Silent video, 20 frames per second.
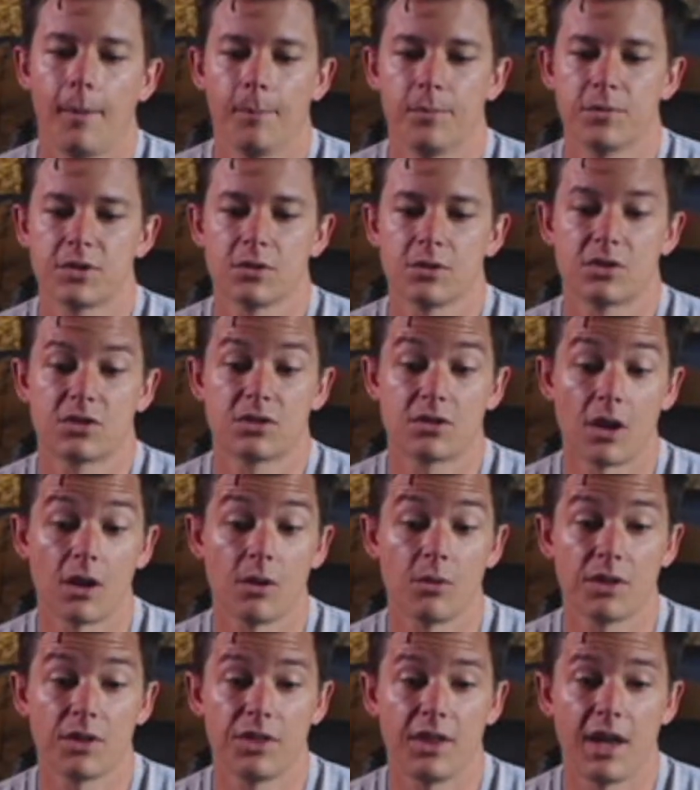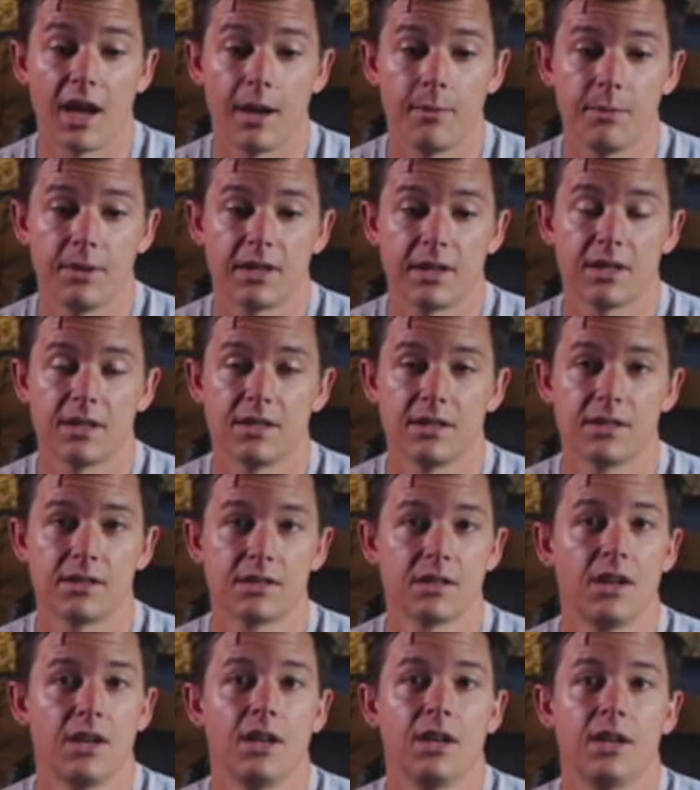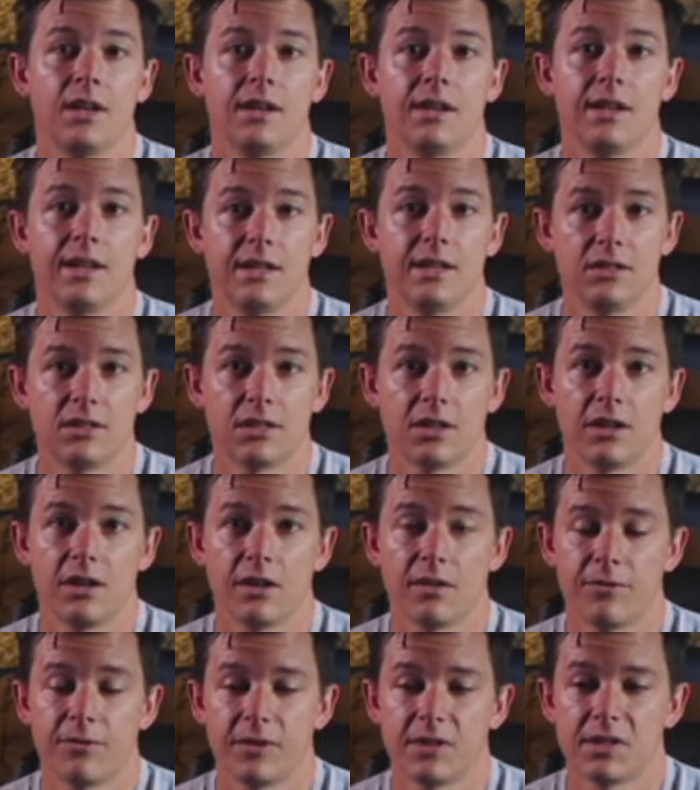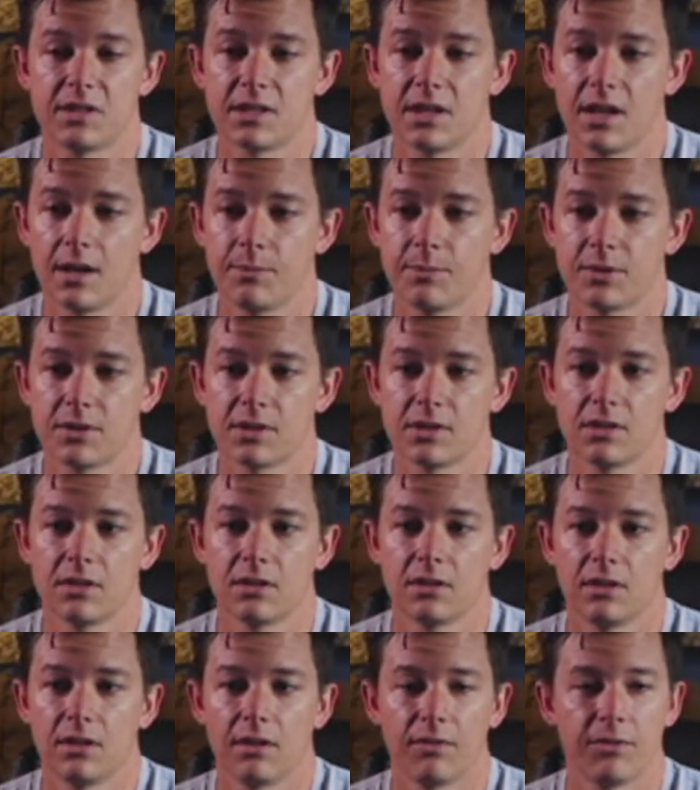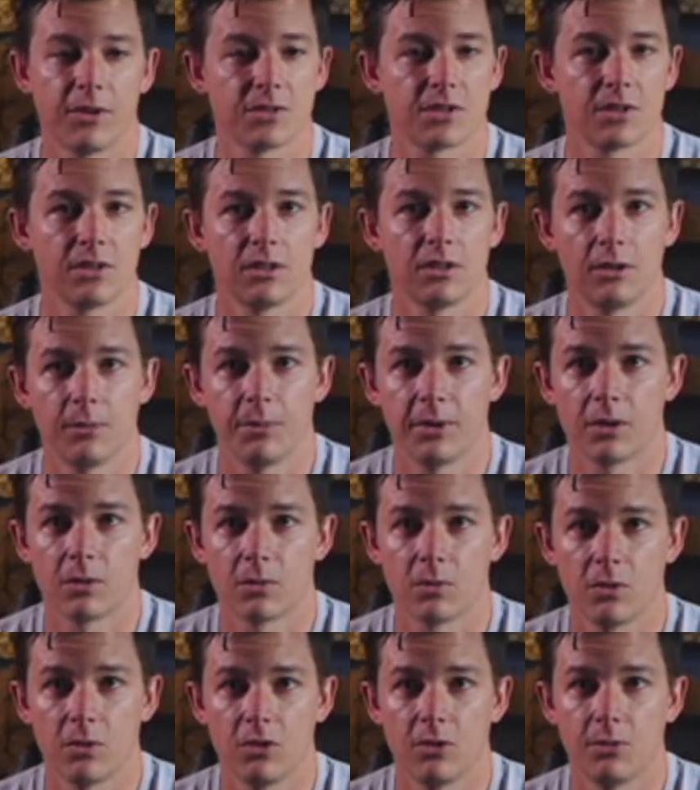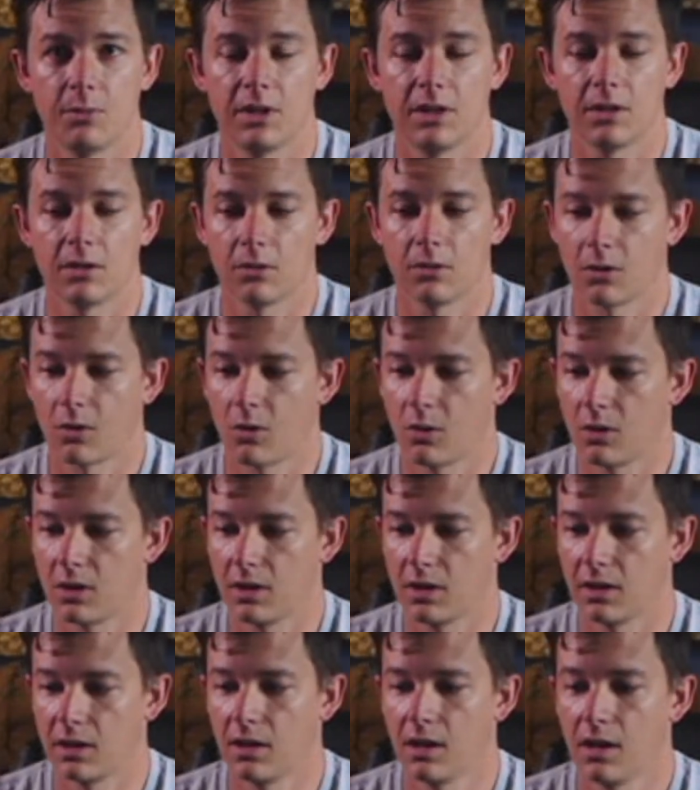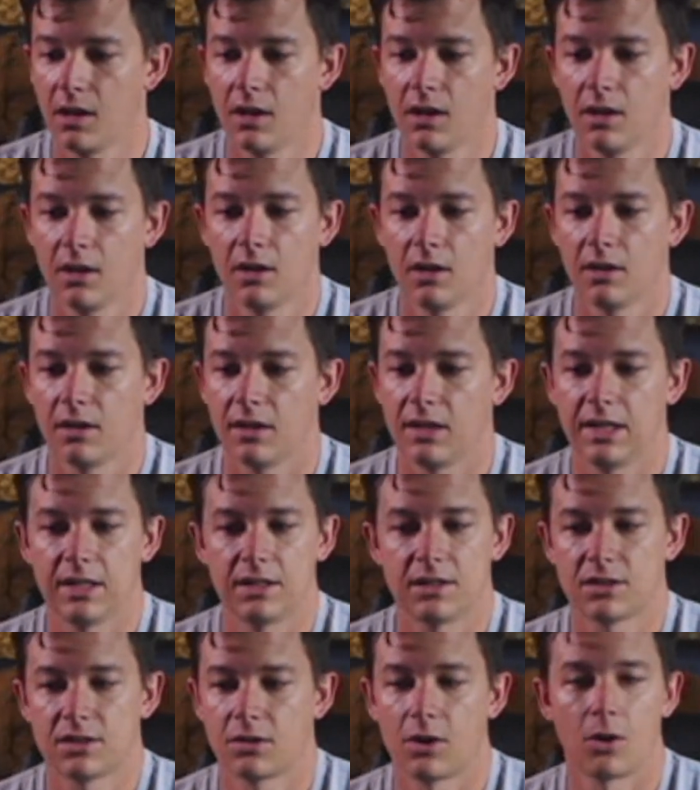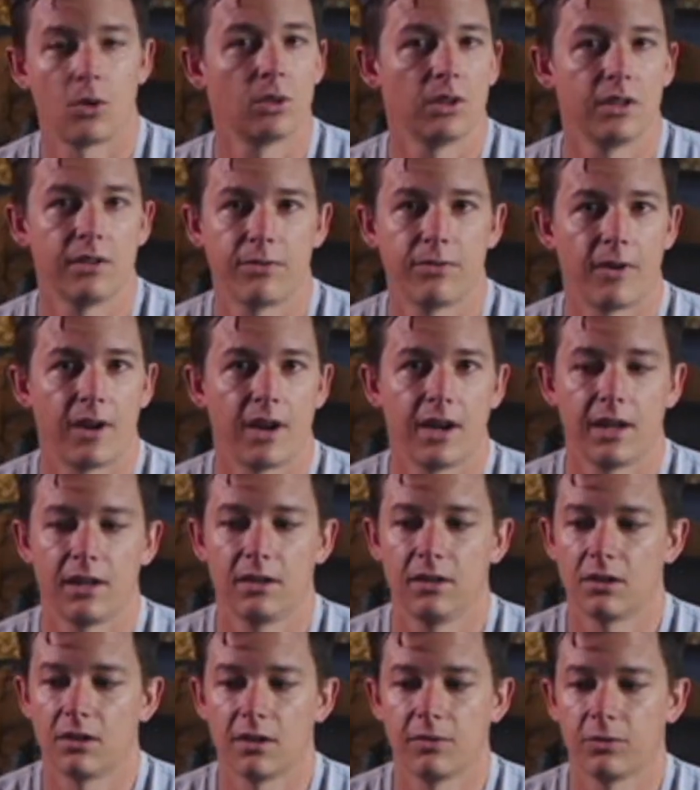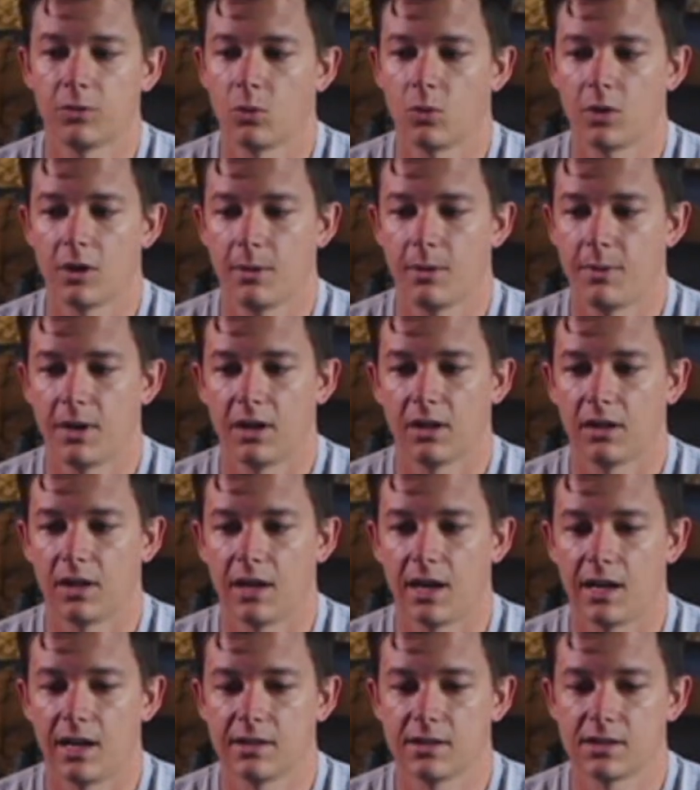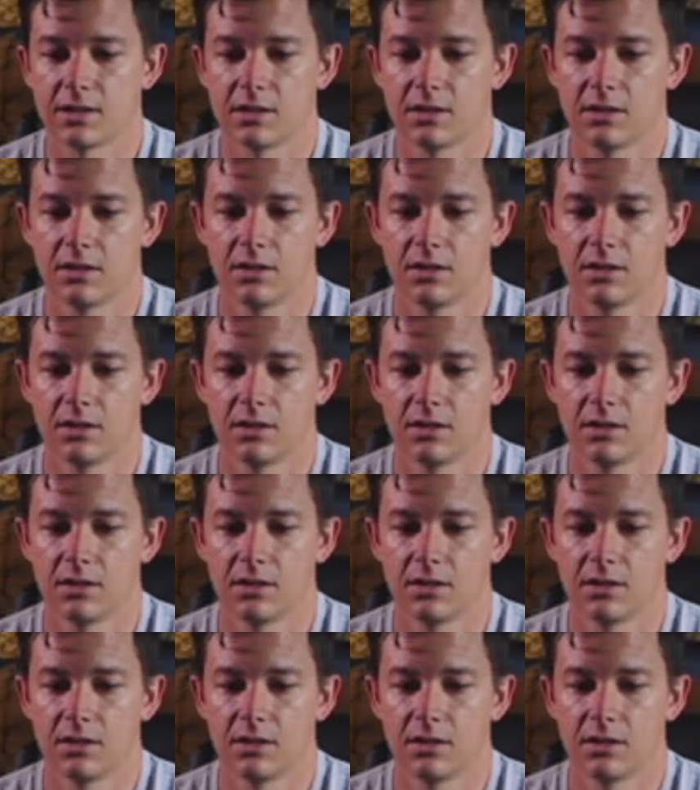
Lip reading: So start with that because interior footsteps if there's a little bit of room in the recording, it's totally fine. You don't have to worry about that.